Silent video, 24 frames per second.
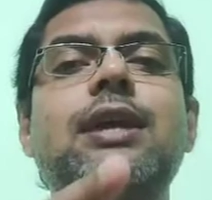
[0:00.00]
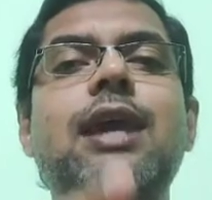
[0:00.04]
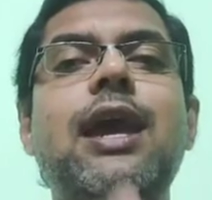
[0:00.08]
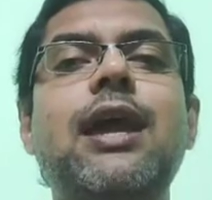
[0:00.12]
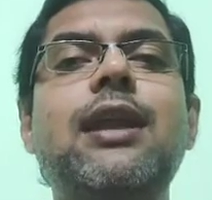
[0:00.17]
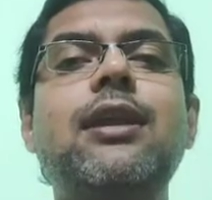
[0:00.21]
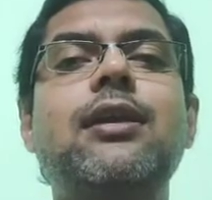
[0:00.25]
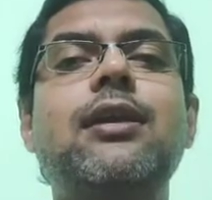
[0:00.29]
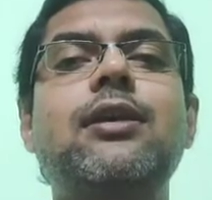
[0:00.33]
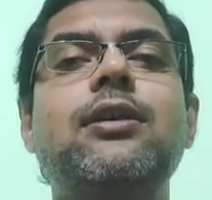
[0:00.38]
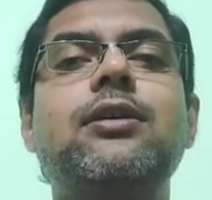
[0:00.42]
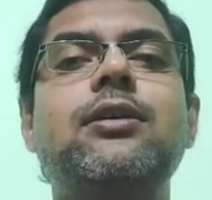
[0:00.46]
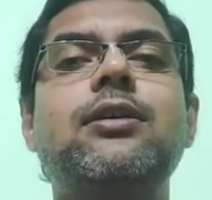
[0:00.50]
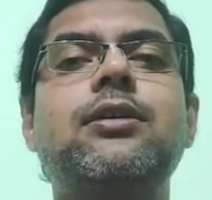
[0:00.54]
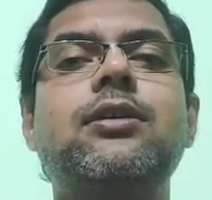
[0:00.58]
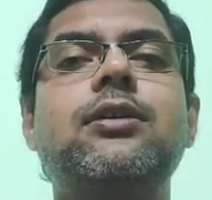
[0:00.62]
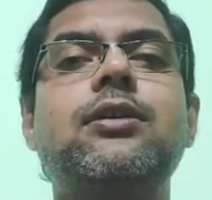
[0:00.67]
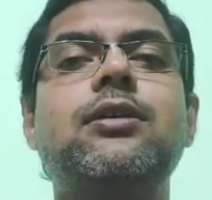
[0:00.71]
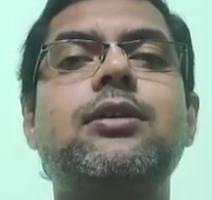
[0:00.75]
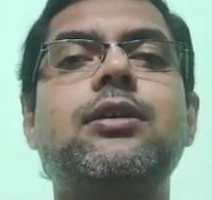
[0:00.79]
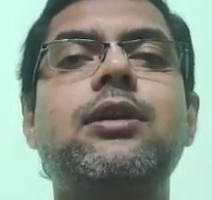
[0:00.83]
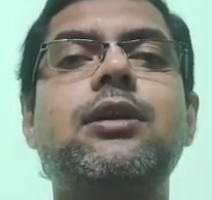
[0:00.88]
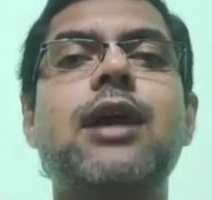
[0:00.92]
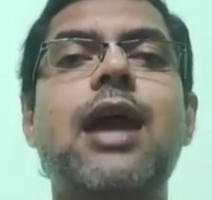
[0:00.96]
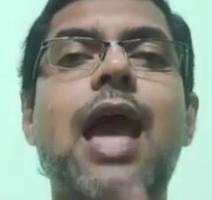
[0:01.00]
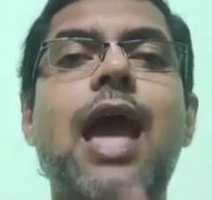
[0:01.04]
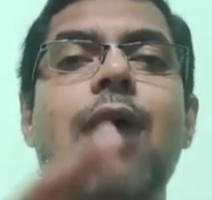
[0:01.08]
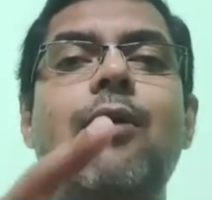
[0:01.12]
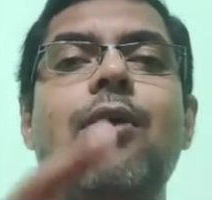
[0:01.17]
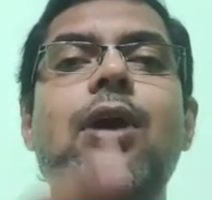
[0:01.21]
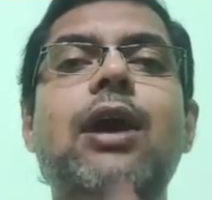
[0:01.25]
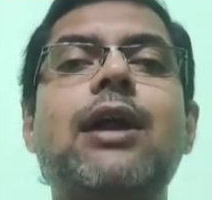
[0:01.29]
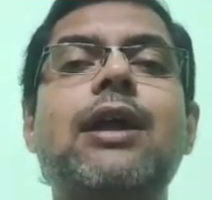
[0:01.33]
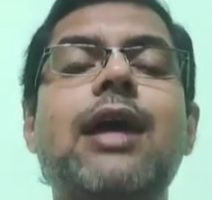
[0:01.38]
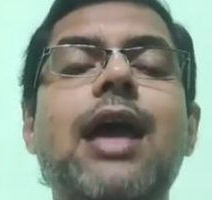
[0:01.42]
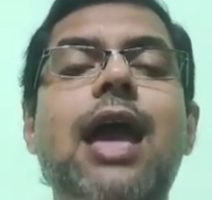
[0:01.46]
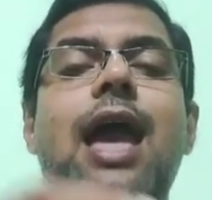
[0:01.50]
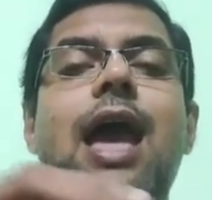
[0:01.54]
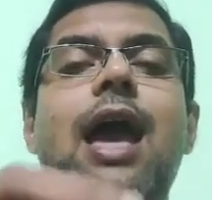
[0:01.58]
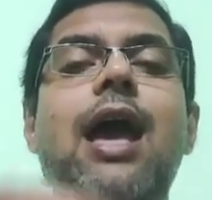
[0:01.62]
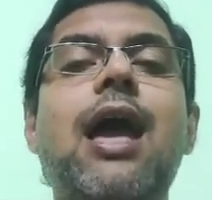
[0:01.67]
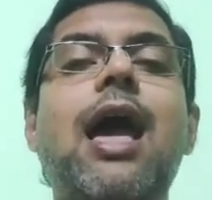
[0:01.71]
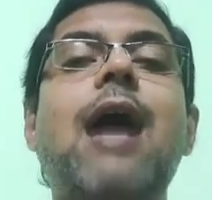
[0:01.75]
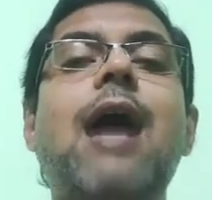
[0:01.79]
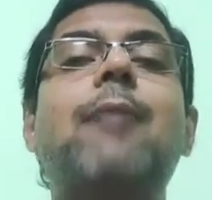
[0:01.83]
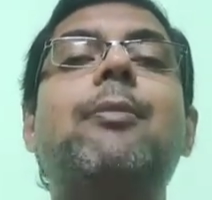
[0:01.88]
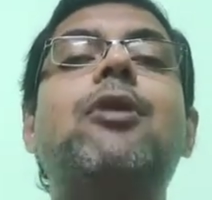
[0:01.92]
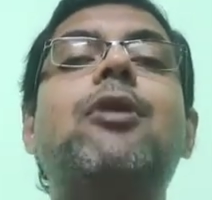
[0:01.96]
can
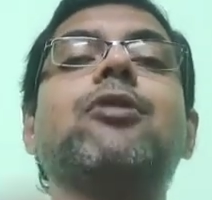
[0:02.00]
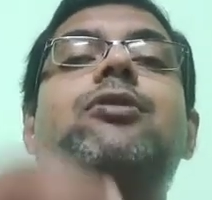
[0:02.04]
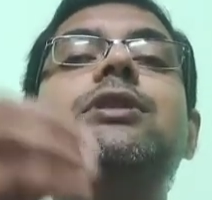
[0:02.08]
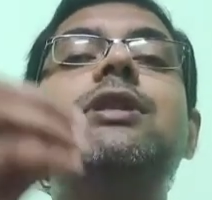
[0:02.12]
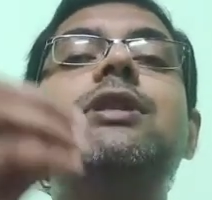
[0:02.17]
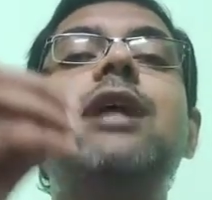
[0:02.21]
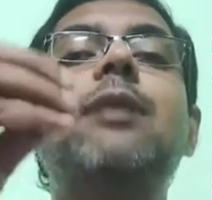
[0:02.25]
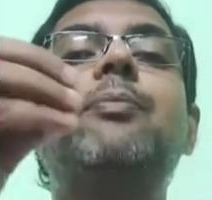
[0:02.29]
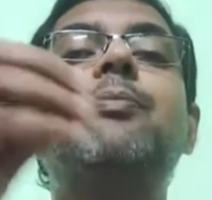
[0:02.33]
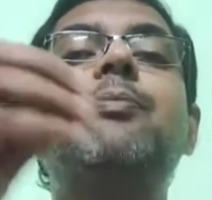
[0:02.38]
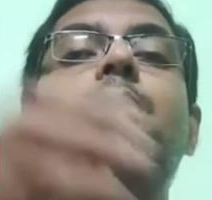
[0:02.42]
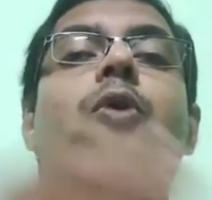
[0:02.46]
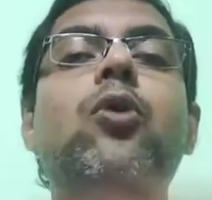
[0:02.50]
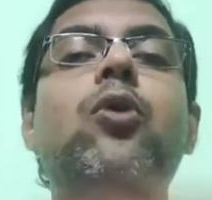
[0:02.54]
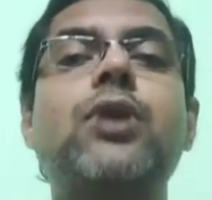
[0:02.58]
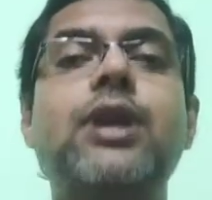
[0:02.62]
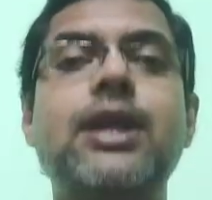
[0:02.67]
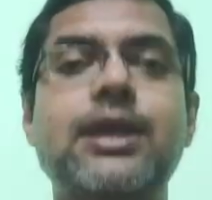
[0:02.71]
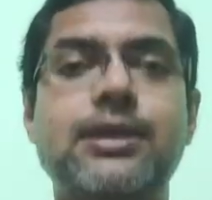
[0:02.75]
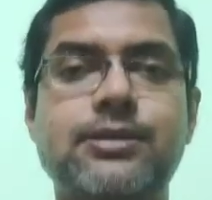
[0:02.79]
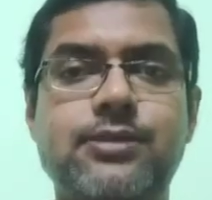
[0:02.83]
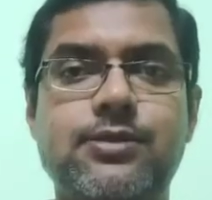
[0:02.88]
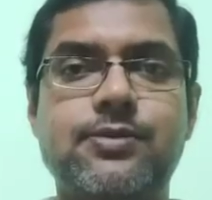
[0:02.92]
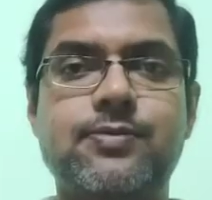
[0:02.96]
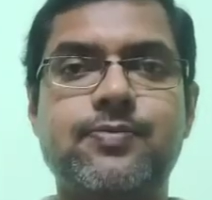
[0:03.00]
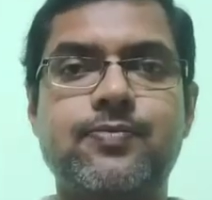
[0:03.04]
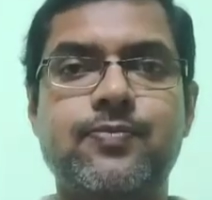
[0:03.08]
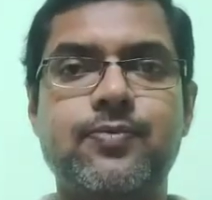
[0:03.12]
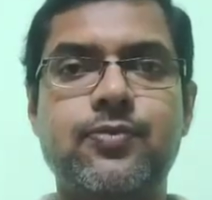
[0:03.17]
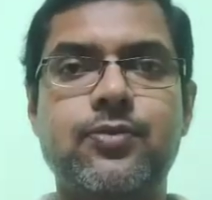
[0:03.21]
aware about their progress.